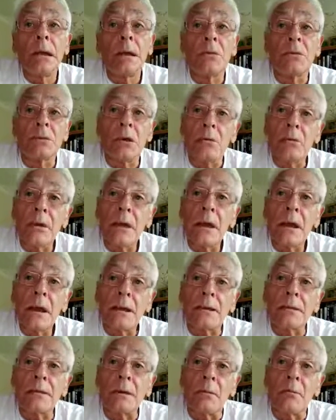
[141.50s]
He was only
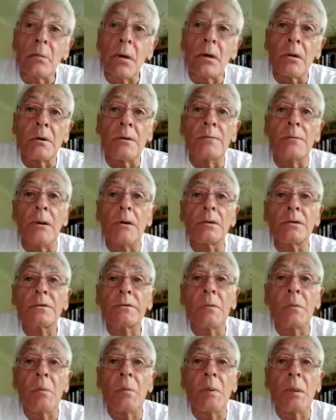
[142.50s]
elected on borrowed votes
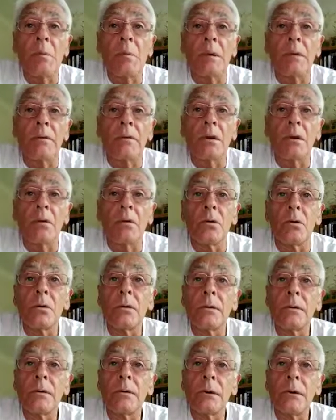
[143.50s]
from the people of the
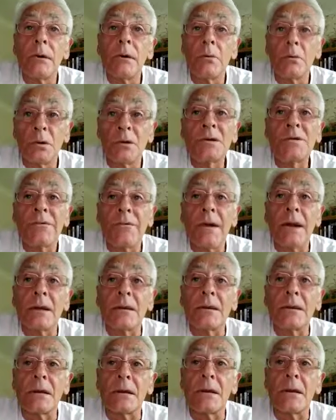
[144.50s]
North, which
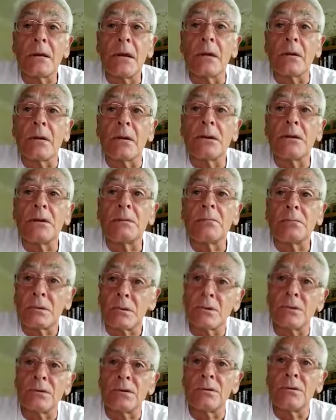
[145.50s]
fact he acknowledged
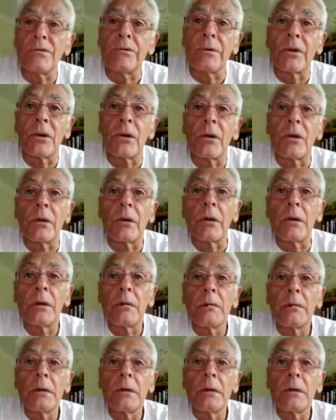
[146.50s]
but is soon forgotten.